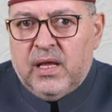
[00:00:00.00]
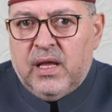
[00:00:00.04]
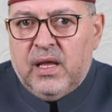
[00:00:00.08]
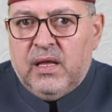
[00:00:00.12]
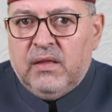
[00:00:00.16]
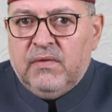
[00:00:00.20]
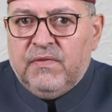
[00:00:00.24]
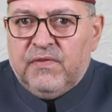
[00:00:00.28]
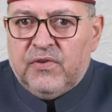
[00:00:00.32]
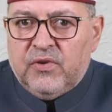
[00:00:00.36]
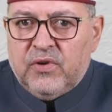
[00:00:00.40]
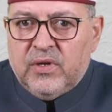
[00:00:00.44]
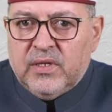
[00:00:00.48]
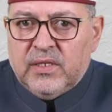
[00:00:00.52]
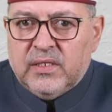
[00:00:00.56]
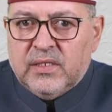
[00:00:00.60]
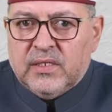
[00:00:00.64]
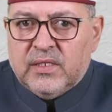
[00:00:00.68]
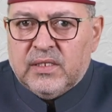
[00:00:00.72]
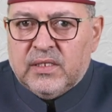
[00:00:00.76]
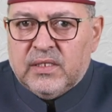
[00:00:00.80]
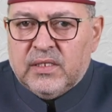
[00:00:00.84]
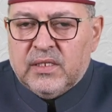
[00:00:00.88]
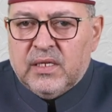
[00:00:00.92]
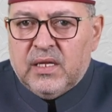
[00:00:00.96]

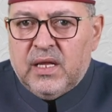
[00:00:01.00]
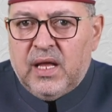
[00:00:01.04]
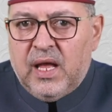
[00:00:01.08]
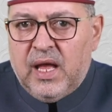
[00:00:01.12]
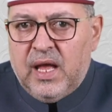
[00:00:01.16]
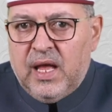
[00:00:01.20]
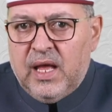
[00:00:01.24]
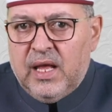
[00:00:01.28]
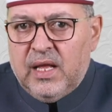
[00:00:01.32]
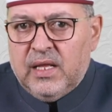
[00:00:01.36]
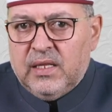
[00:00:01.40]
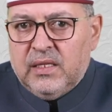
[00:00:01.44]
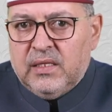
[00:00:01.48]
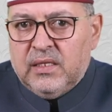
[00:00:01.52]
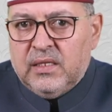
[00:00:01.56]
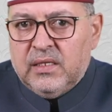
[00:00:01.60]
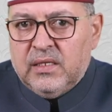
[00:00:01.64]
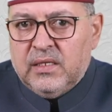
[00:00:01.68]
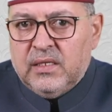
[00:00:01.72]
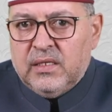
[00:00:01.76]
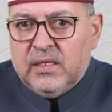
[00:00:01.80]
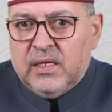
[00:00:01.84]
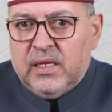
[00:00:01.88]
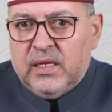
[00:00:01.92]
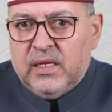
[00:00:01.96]
Inference and
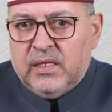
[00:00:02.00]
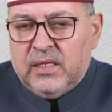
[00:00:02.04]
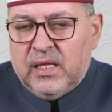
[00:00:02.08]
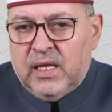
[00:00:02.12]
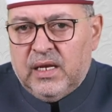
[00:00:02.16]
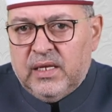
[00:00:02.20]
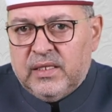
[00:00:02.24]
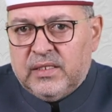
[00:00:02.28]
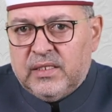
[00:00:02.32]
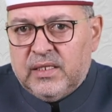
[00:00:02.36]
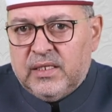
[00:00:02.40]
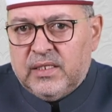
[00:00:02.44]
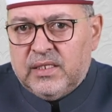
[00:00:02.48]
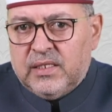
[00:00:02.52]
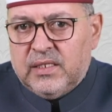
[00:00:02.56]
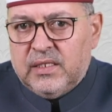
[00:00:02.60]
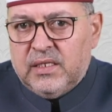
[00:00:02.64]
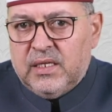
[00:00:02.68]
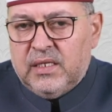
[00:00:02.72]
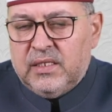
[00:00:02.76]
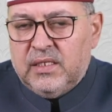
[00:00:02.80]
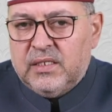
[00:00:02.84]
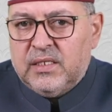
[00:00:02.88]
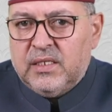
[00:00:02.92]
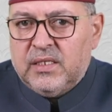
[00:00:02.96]
analysis
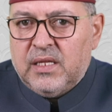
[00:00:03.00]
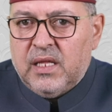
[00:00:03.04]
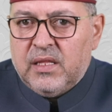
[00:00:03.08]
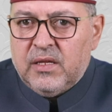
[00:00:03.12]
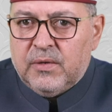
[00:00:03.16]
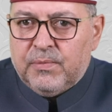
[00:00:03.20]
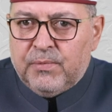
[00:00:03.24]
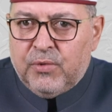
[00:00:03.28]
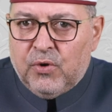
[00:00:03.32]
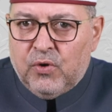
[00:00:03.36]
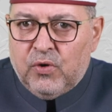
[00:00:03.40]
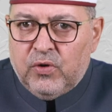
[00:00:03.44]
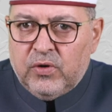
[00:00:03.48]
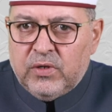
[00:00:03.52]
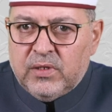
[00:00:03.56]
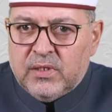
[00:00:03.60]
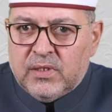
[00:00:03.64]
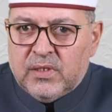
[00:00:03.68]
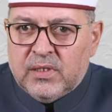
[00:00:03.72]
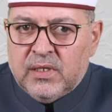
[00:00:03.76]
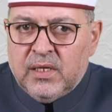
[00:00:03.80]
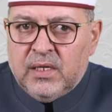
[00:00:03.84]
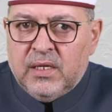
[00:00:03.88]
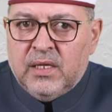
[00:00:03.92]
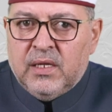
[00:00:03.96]
is another
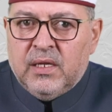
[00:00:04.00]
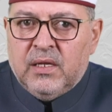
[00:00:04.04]
point.